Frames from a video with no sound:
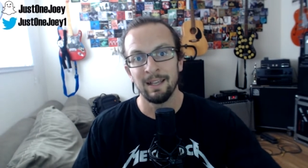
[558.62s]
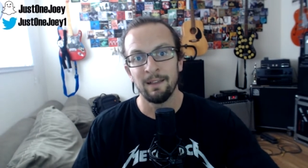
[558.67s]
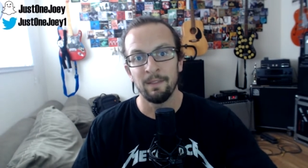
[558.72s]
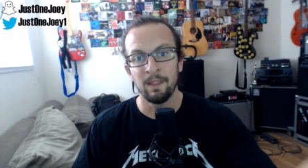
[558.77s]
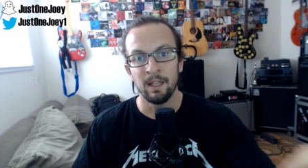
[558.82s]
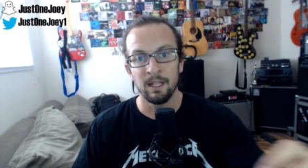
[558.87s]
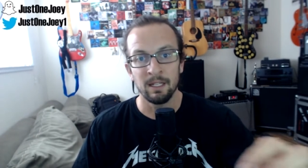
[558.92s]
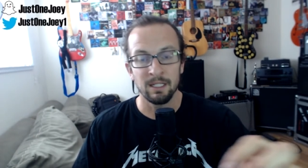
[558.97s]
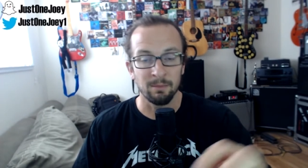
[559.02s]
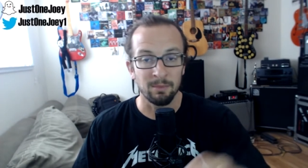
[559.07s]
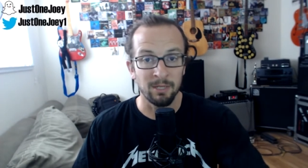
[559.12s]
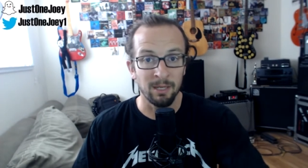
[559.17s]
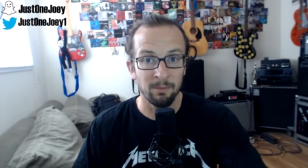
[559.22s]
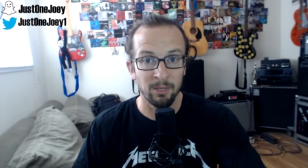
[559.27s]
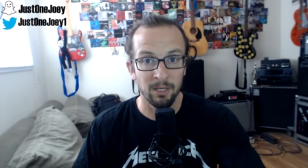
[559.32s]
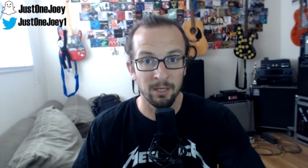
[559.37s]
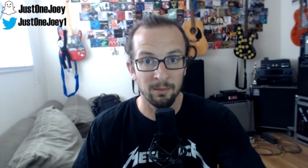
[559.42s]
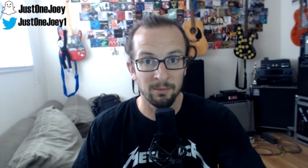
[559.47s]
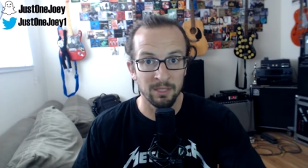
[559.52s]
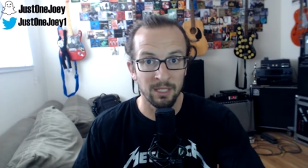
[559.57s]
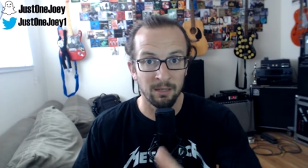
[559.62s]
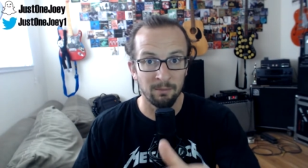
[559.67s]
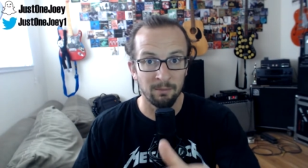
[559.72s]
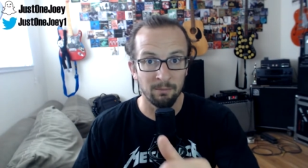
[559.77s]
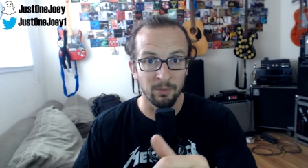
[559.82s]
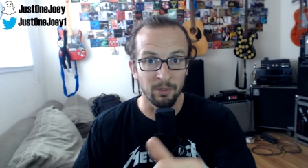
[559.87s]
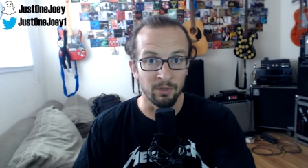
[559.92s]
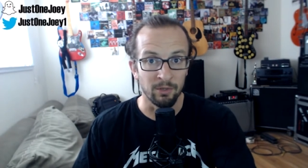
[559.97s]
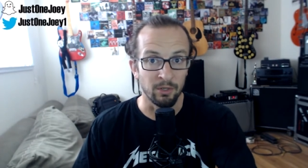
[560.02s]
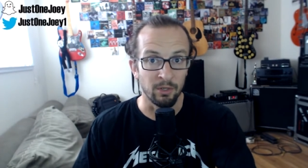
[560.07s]
Then September comes up,
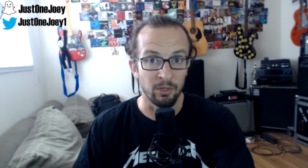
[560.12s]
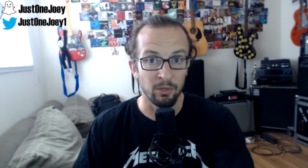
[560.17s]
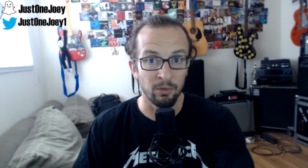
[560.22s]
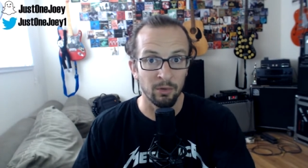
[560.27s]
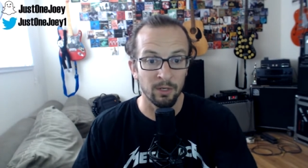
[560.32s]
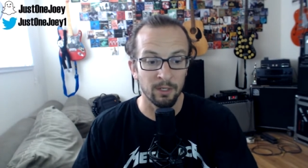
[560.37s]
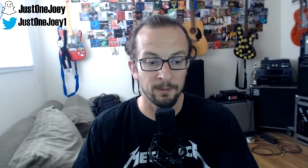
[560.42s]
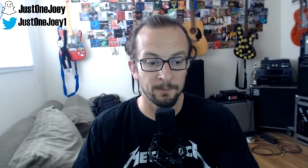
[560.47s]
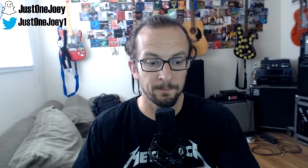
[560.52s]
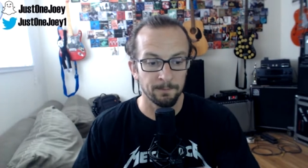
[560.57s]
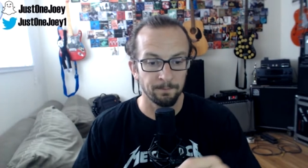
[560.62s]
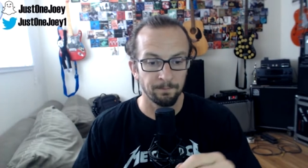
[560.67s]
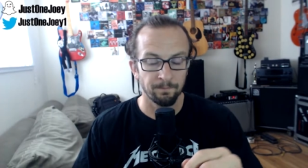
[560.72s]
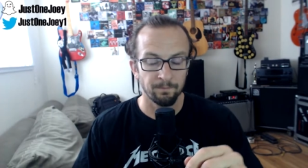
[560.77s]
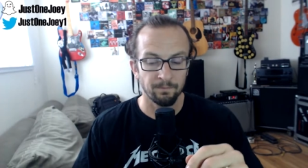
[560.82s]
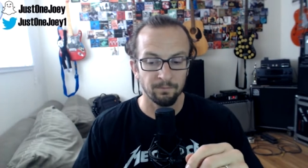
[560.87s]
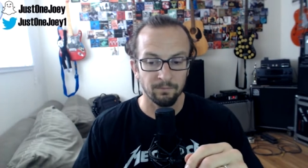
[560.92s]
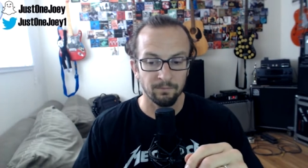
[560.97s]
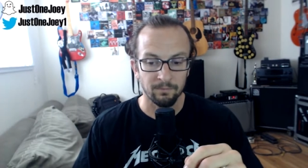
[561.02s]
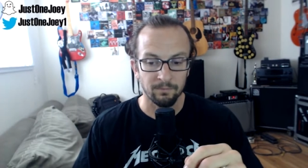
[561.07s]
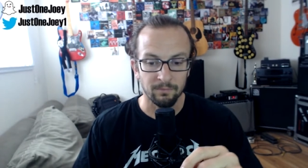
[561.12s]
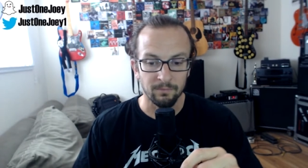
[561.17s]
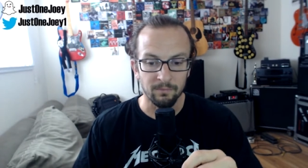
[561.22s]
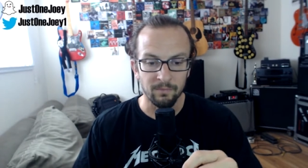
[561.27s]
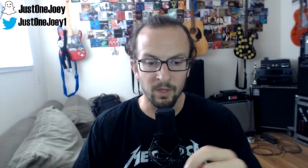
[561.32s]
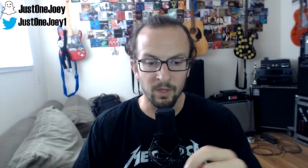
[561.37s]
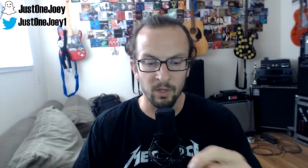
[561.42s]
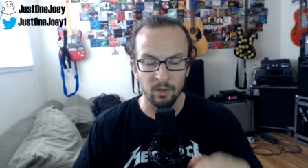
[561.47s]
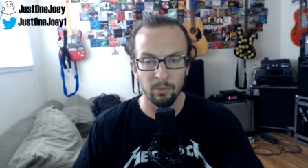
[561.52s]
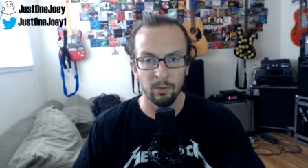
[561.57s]
you're in New York,
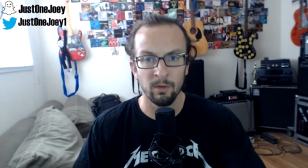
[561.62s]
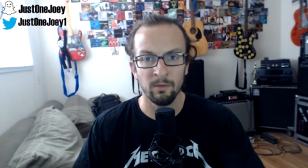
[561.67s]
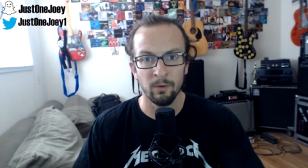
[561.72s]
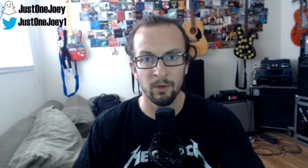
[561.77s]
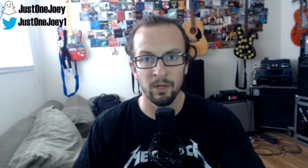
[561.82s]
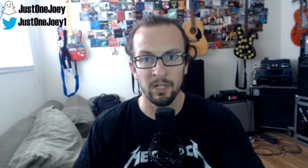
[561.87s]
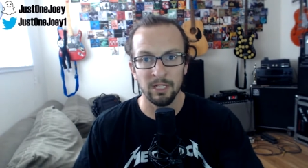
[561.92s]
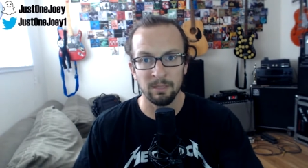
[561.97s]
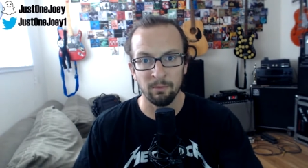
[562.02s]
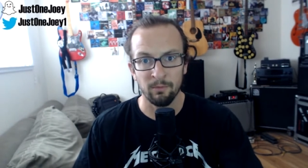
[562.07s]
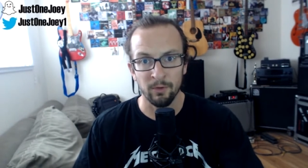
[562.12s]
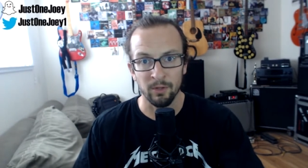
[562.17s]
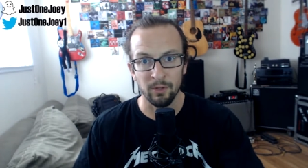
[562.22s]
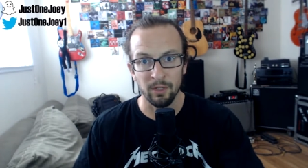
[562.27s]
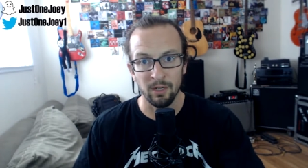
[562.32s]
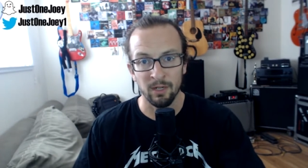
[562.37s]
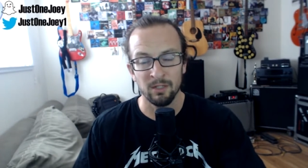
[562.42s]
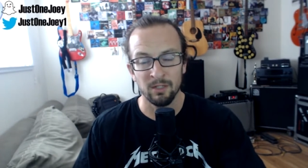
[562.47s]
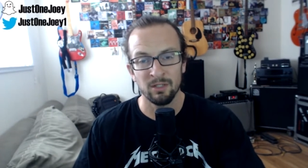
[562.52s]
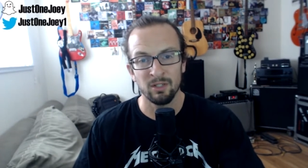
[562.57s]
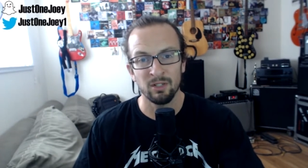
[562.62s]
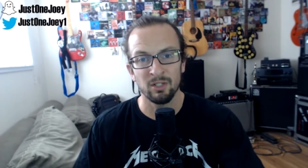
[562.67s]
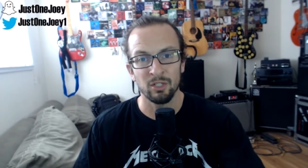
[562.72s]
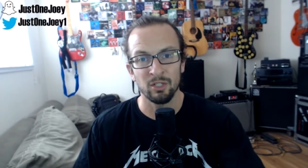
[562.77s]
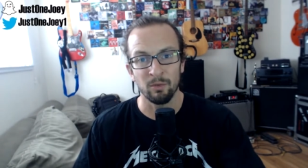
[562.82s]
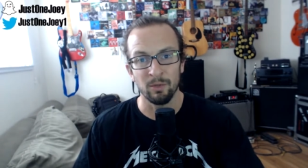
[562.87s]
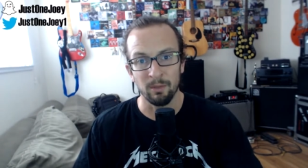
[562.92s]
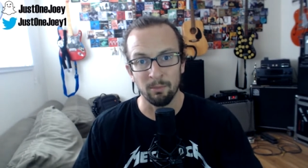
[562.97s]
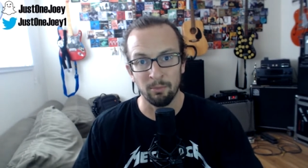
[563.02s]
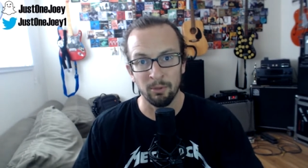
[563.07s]
3 or 4 days before the concert,
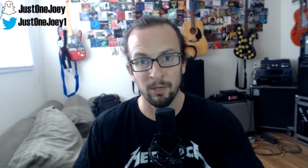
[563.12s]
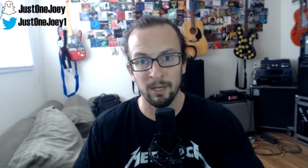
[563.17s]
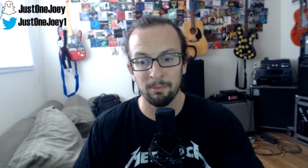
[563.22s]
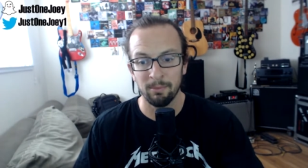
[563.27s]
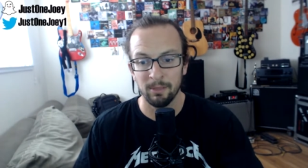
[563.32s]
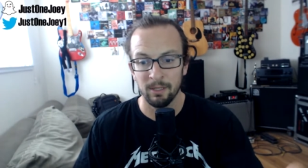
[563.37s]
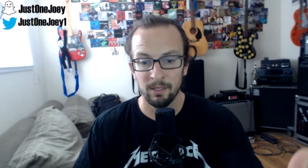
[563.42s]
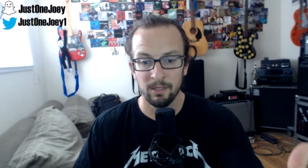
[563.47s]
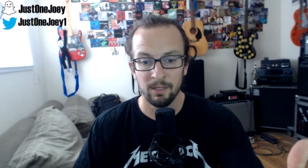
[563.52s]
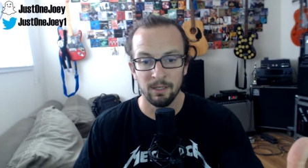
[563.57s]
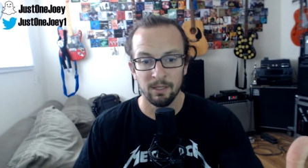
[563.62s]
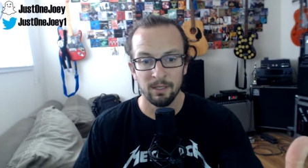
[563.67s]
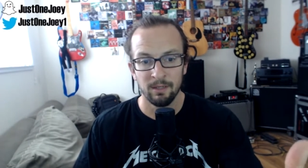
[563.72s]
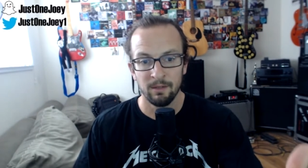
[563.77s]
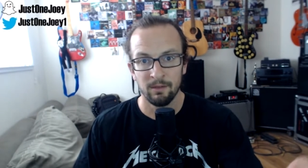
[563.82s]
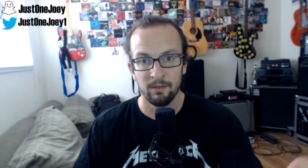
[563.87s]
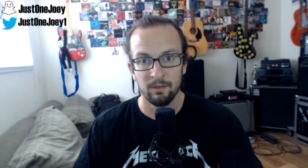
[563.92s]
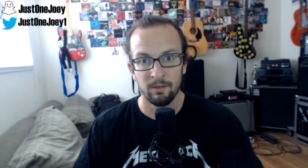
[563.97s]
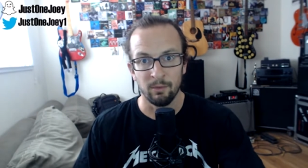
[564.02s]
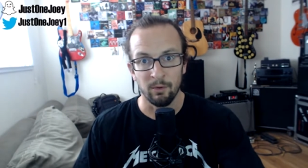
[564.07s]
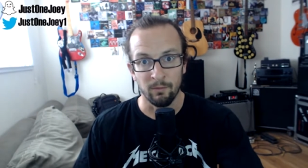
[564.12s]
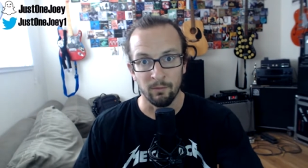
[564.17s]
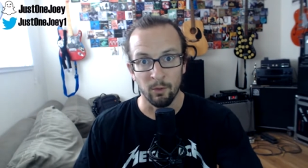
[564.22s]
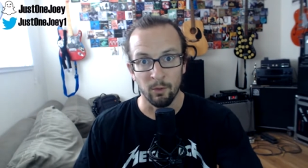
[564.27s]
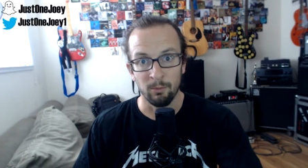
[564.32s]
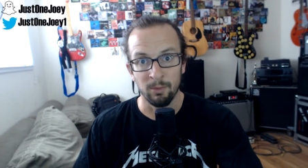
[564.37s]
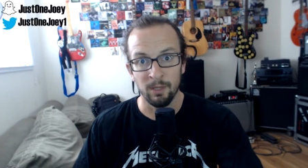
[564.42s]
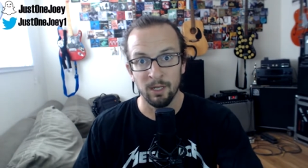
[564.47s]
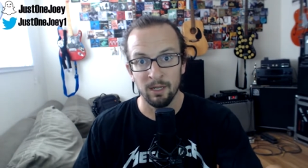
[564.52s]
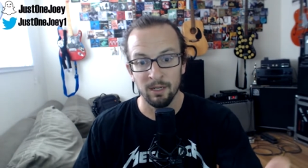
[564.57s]
showing the prep, 3 or
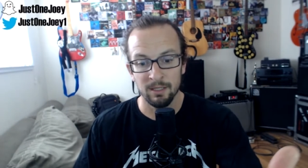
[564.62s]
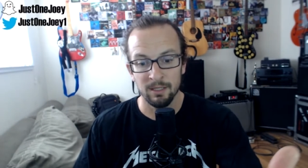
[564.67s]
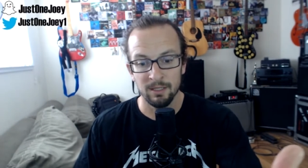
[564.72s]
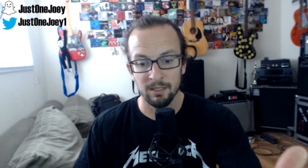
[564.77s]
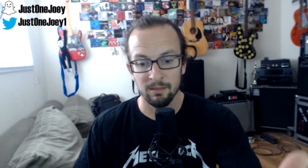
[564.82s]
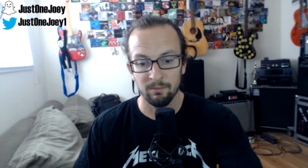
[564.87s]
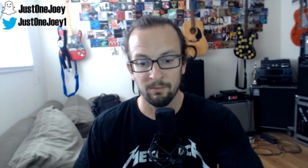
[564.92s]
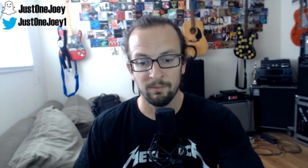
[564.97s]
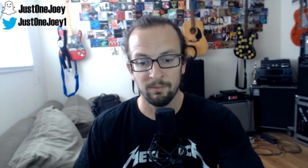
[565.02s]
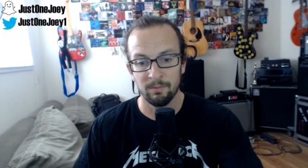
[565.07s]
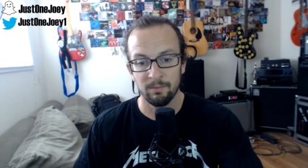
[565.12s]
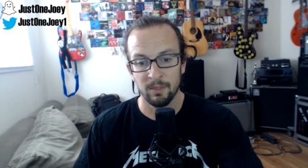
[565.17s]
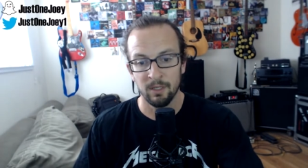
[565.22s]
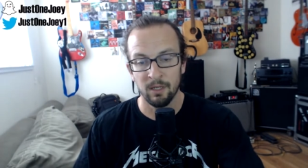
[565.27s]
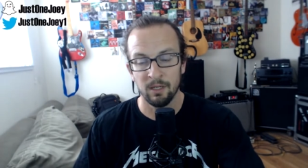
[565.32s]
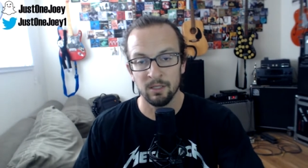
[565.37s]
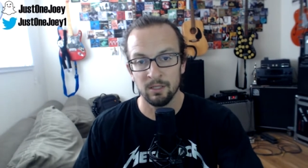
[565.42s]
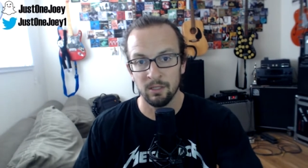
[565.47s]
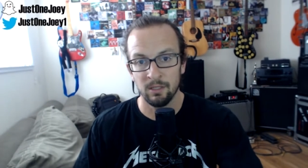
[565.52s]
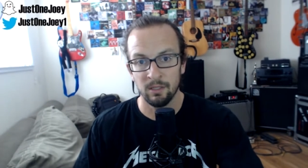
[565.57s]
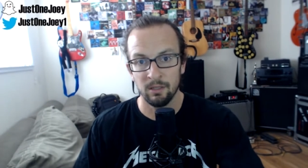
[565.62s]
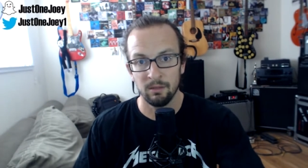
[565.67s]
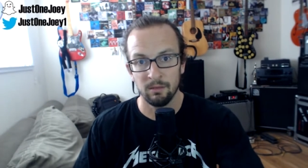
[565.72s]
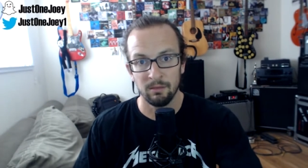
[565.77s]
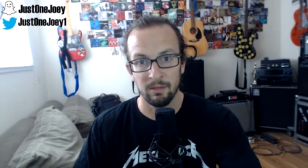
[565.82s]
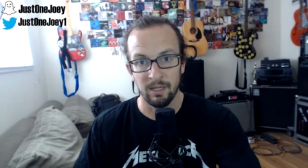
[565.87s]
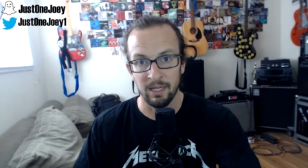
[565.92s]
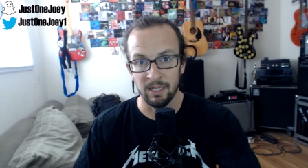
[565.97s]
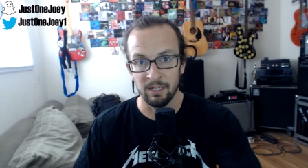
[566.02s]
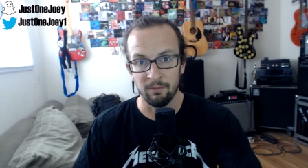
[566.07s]
4 blogs, concert,
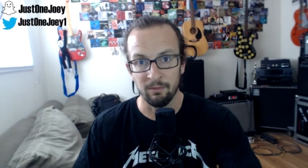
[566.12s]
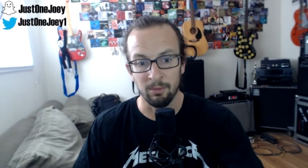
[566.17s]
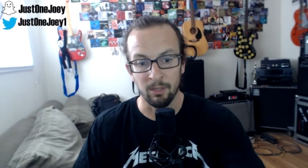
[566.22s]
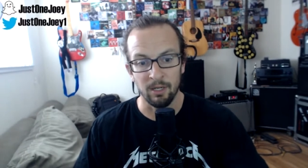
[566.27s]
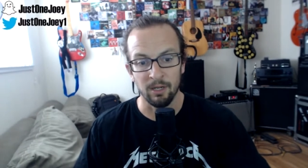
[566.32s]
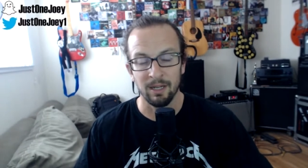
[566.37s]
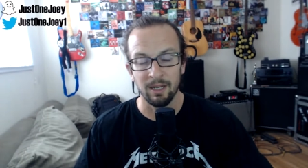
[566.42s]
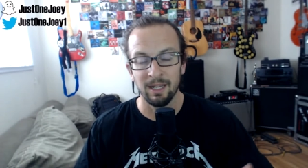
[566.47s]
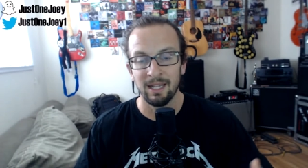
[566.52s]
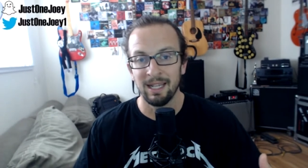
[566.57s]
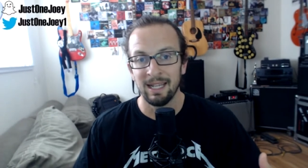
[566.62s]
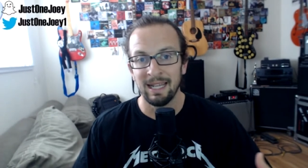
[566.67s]
end of vlog.